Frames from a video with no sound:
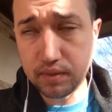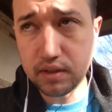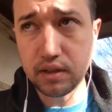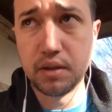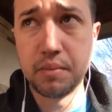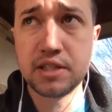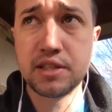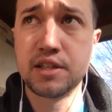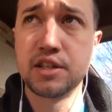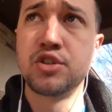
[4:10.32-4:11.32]
the
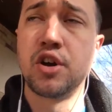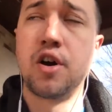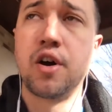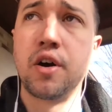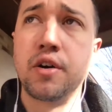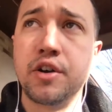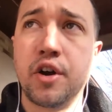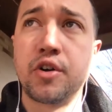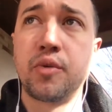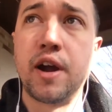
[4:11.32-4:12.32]
messages are
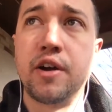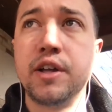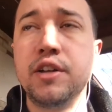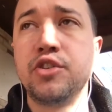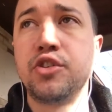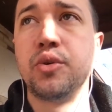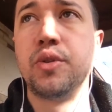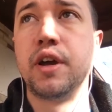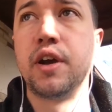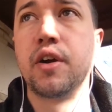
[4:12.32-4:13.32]
dark routed, so
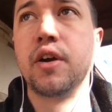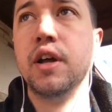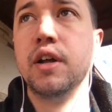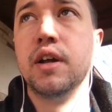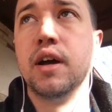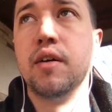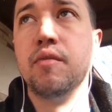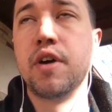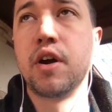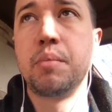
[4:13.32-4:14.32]
they're
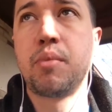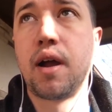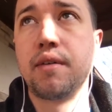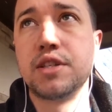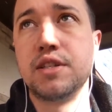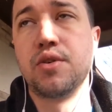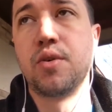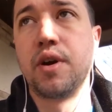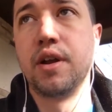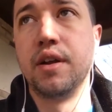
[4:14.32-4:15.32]
very privacy
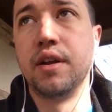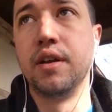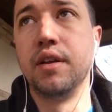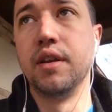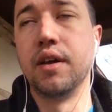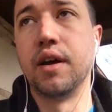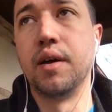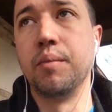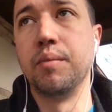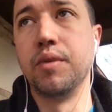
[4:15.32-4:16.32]
oriented.
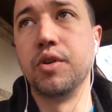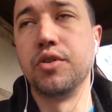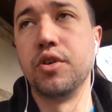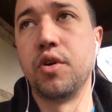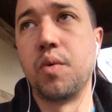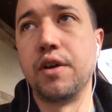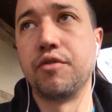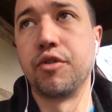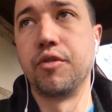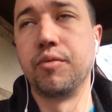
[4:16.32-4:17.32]
There's no way
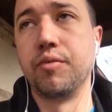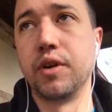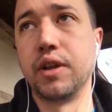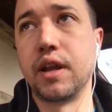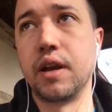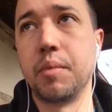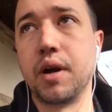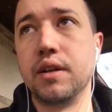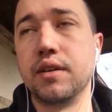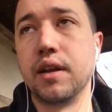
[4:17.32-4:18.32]
for really
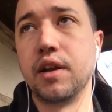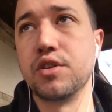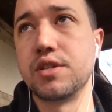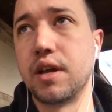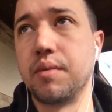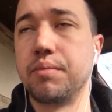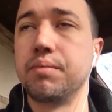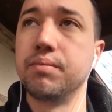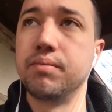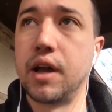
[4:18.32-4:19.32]
anybody to intercept
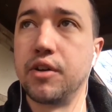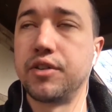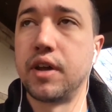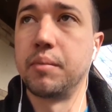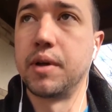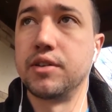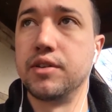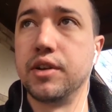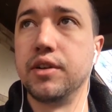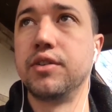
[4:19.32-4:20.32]
outside
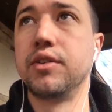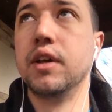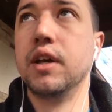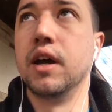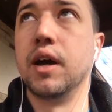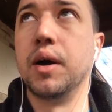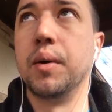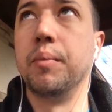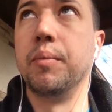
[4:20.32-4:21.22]
messages. And